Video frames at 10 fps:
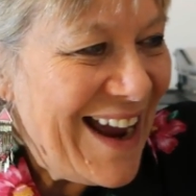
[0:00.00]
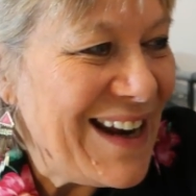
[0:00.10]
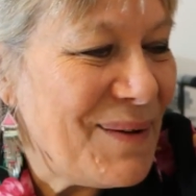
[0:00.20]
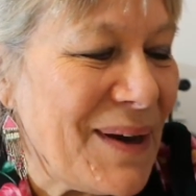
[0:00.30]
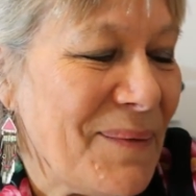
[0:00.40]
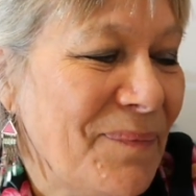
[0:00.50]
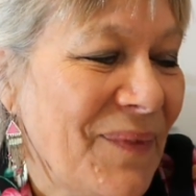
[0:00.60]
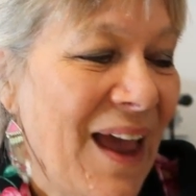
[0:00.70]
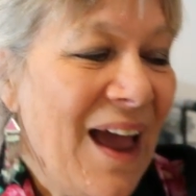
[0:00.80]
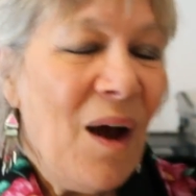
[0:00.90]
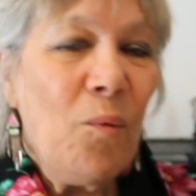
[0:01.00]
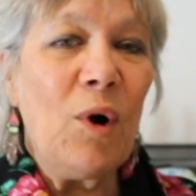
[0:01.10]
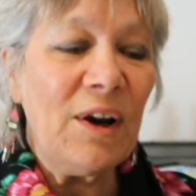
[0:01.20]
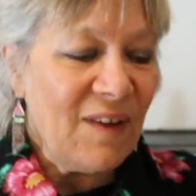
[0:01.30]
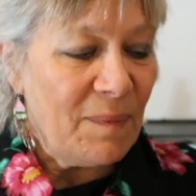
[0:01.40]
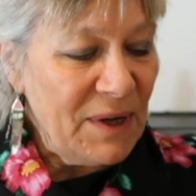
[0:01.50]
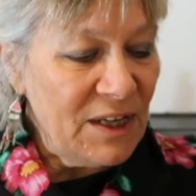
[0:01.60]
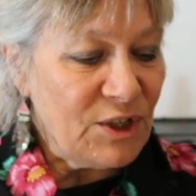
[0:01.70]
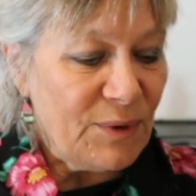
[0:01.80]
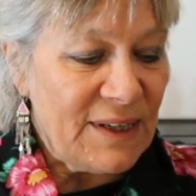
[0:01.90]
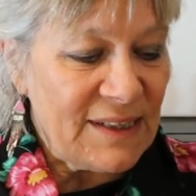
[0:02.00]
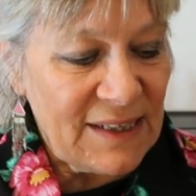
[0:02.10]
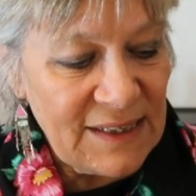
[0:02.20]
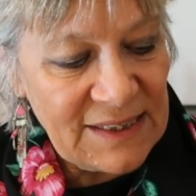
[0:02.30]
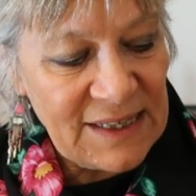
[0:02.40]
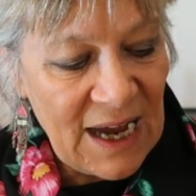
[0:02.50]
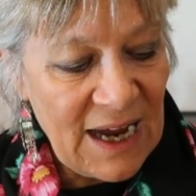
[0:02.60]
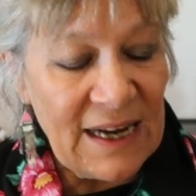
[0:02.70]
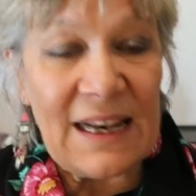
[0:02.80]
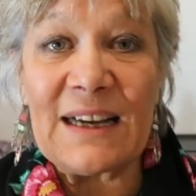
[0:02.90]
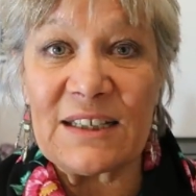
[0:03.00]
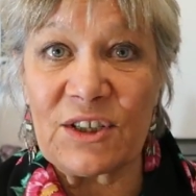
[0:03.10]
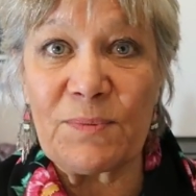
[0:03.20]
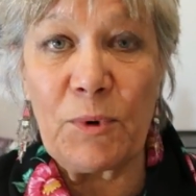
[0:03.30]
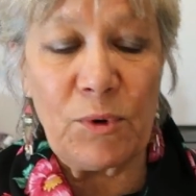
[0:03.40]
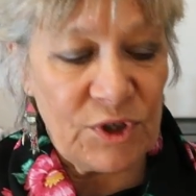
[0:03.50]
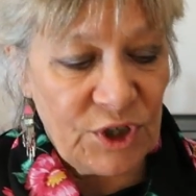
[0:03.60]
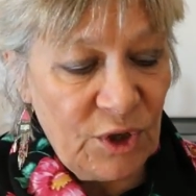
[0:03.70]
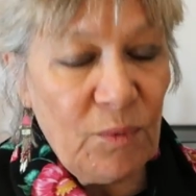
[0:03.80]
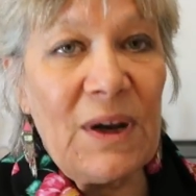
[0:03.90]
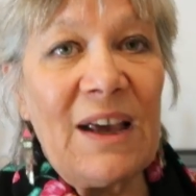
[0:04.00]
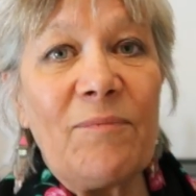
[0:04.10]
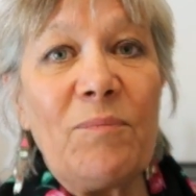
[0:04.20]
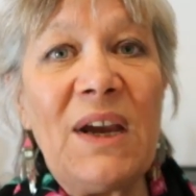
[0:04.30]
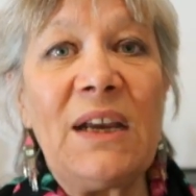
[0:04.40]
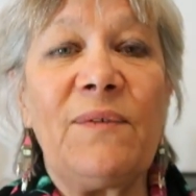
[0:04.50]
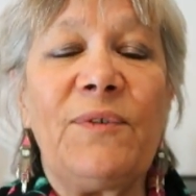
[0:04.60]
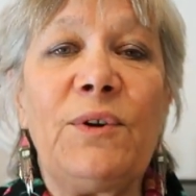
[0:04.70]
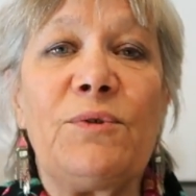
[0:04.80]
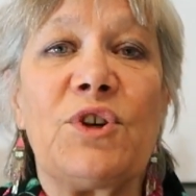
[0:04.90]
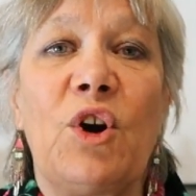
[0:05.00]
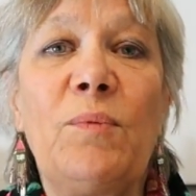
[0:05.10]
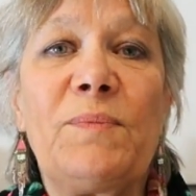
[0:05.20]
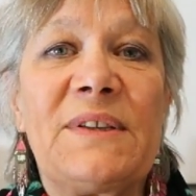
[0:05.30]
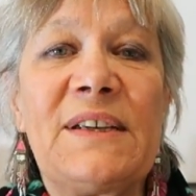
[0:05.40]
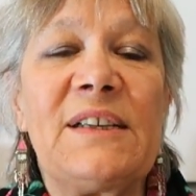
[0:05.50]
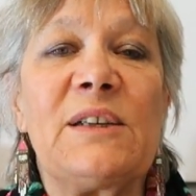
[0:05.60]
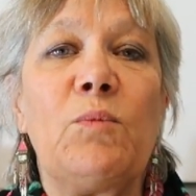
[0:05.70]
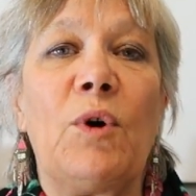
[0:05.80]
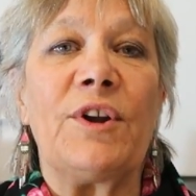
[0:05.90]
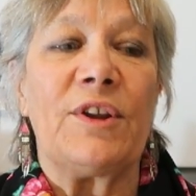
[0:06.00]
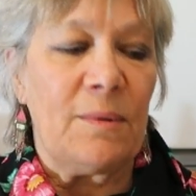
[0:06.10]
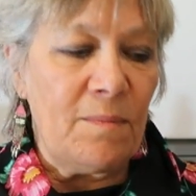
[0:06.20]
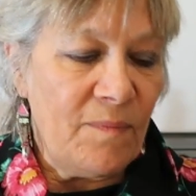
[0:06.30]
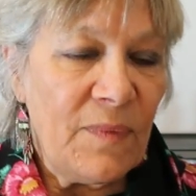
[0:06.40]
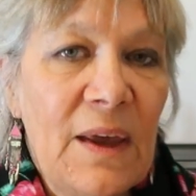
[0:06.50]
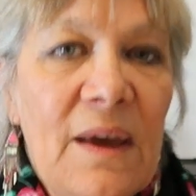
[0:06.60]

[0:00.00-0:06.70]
Anyway, what have I been doing since I last spoke to you? Well, I've made a few tops. This is one of them.